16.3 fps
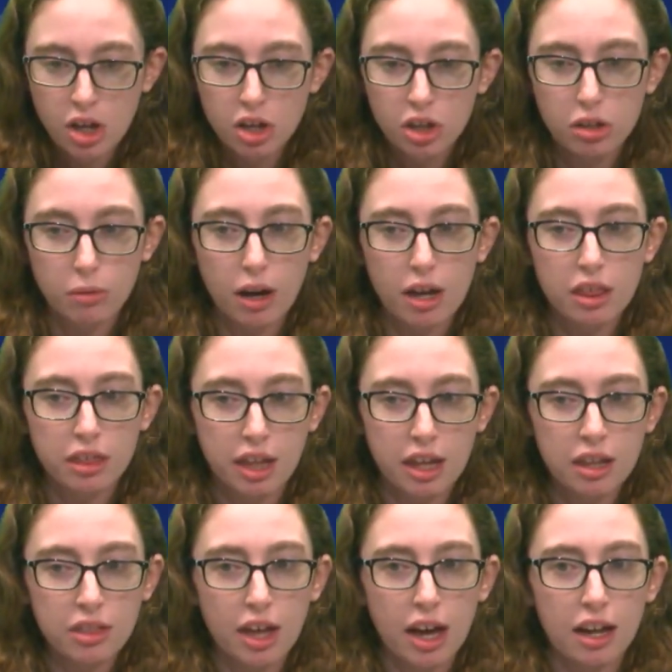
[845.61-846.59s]
So I
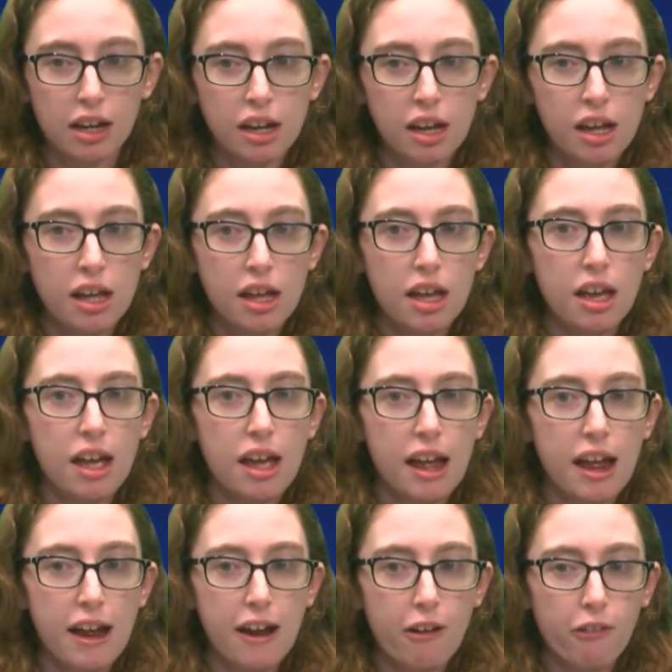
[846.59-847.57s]
think that
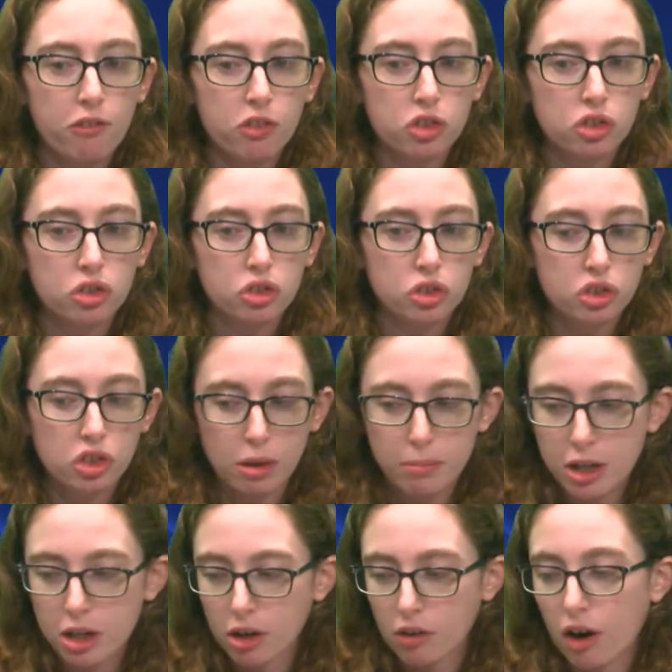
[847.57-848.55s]
if
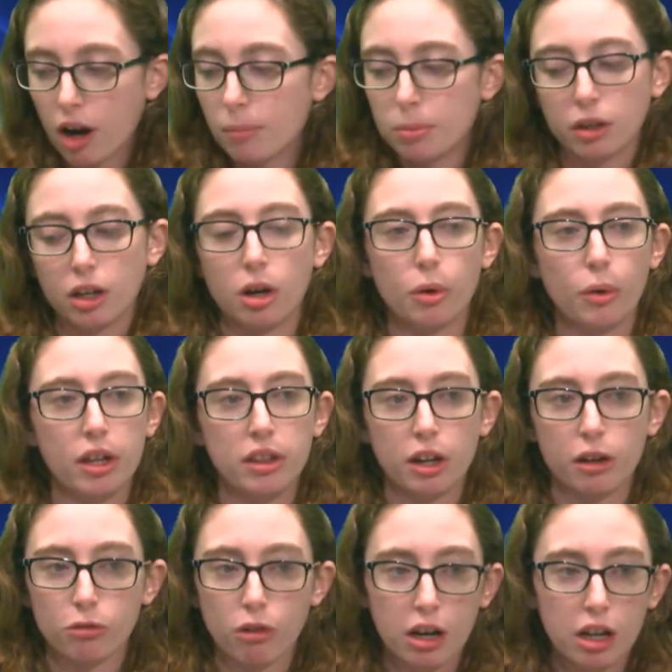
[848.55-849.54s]
Jimmy Garoppolo and
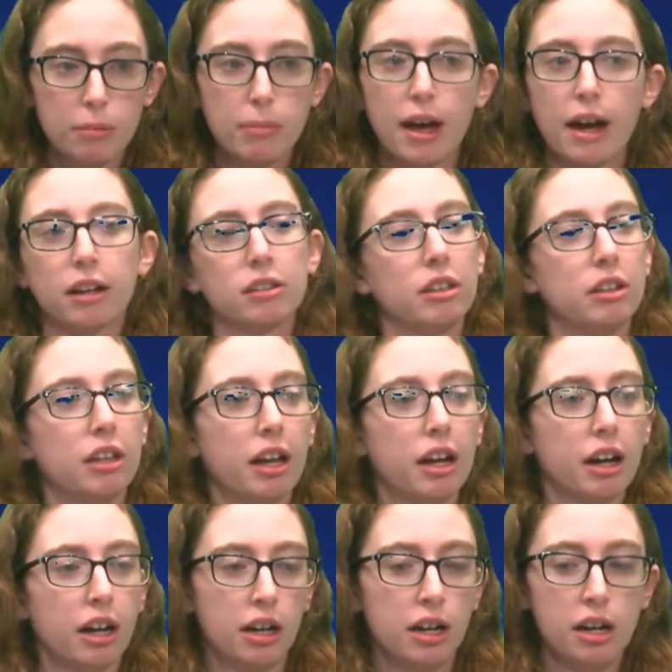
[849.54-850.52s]
their running backs and
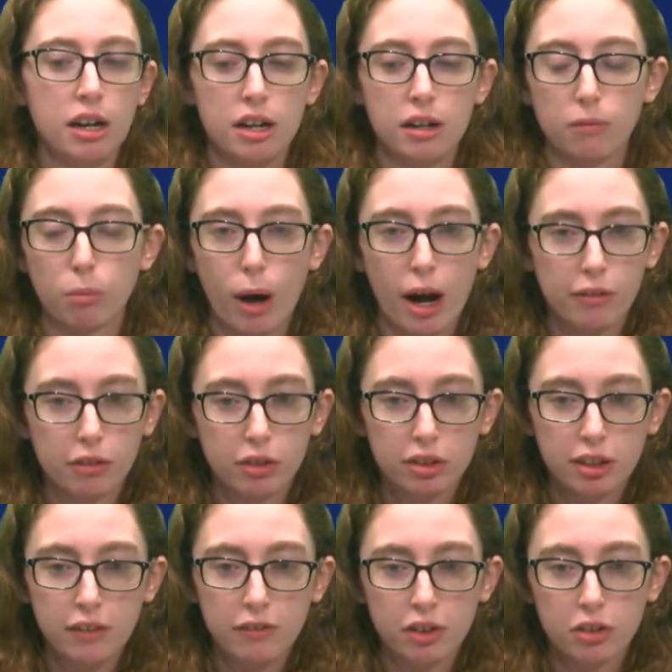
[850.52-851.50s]
their wide
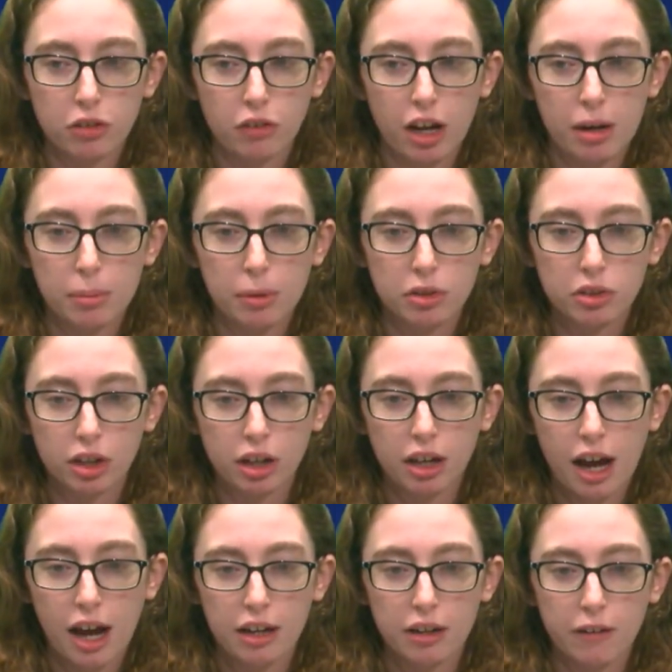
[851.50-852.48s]
receivers are able to
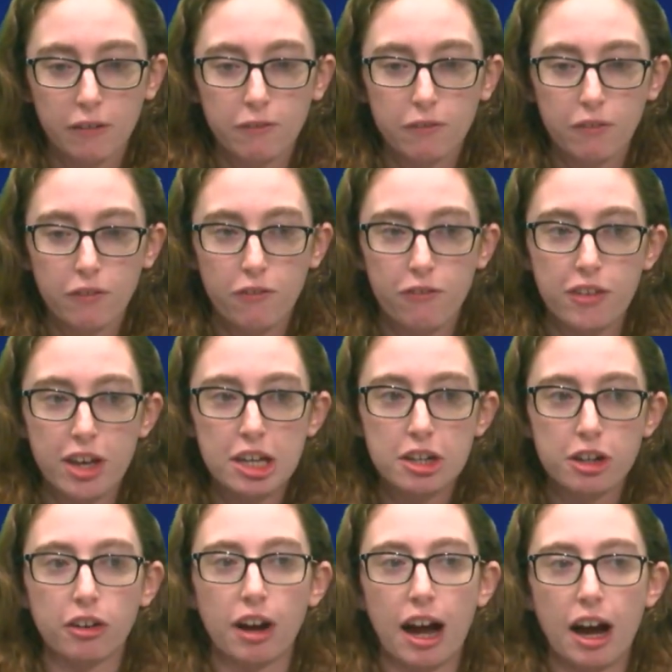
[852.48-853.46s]
kind of
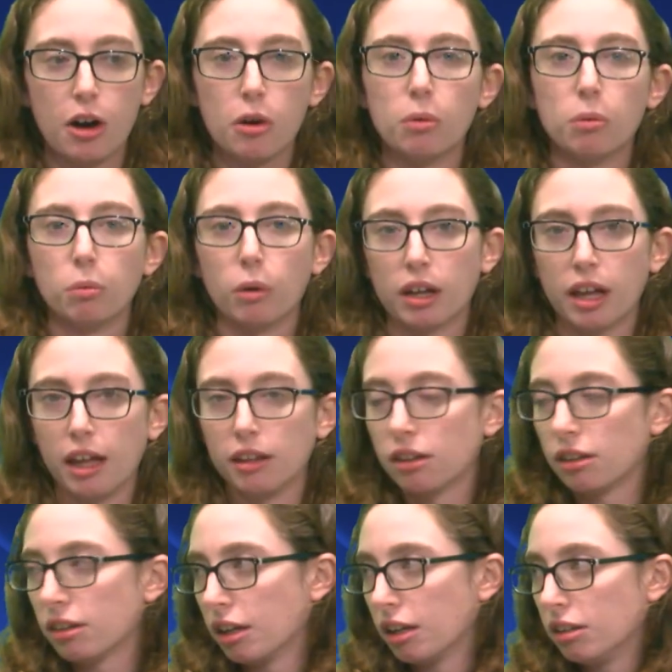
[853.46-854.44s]
figure out what
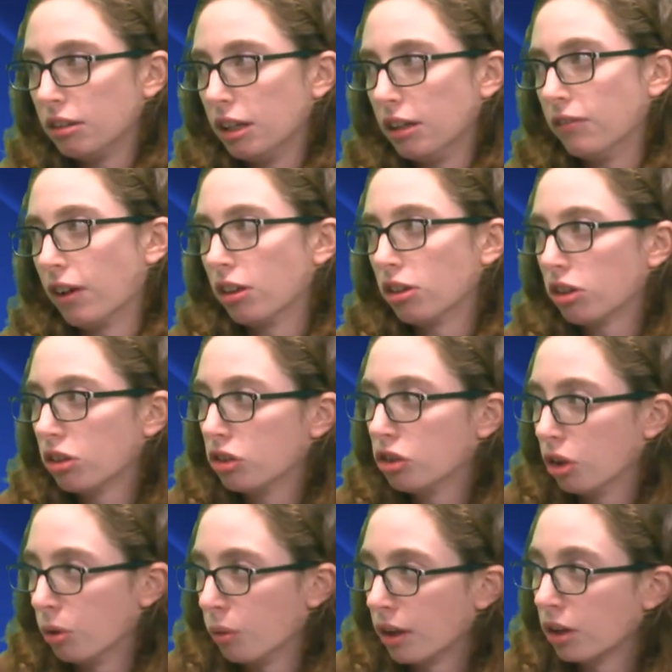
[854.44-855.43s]
Kansas City's defense is
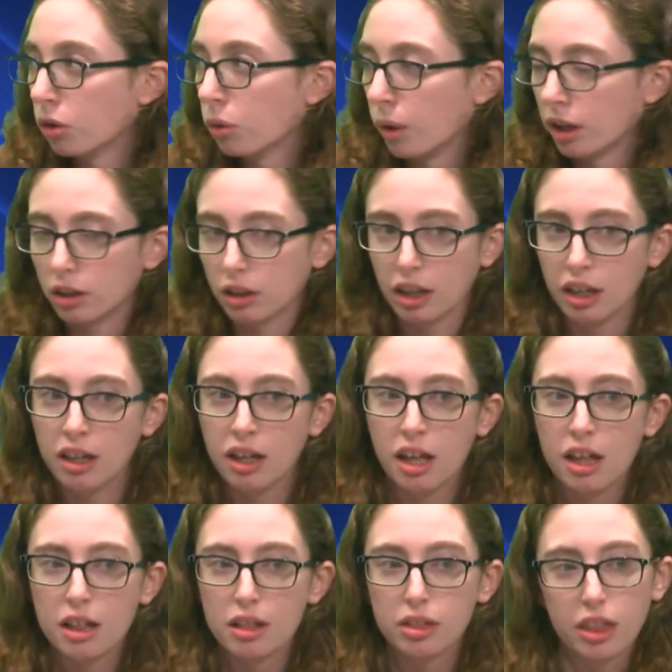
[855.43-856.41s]
doing quickly,
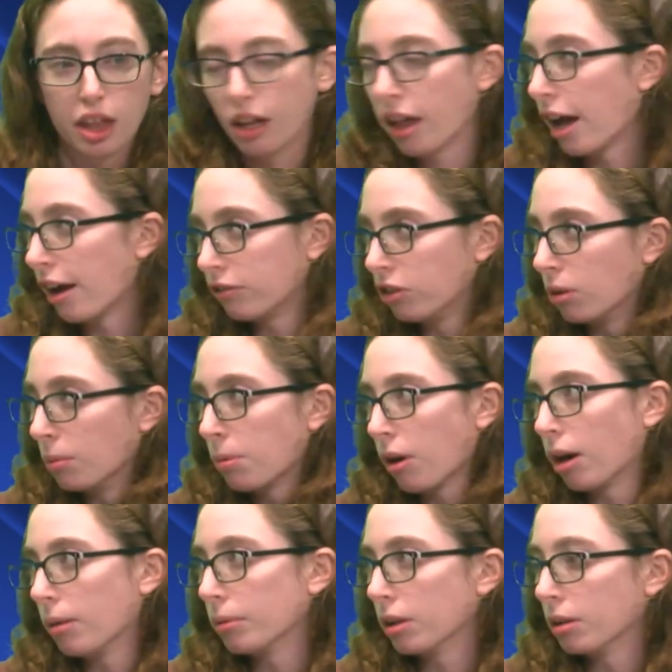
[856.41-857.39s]
they'll have no
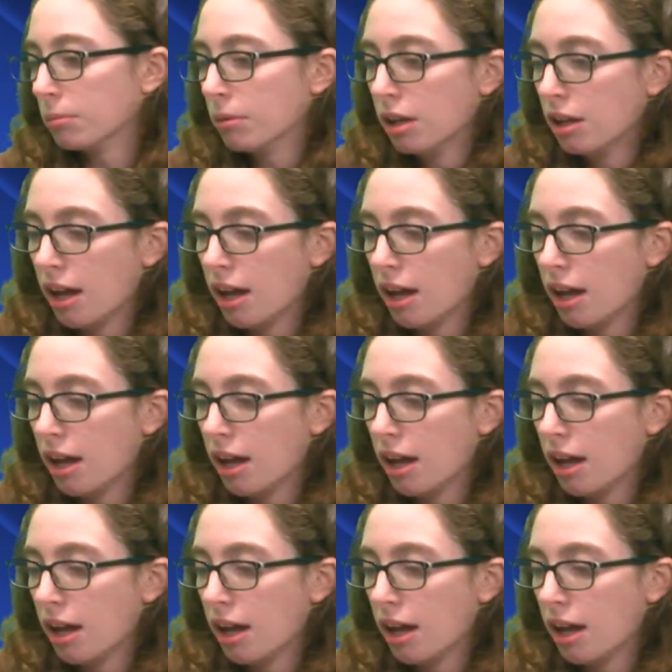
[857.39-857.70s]
problem.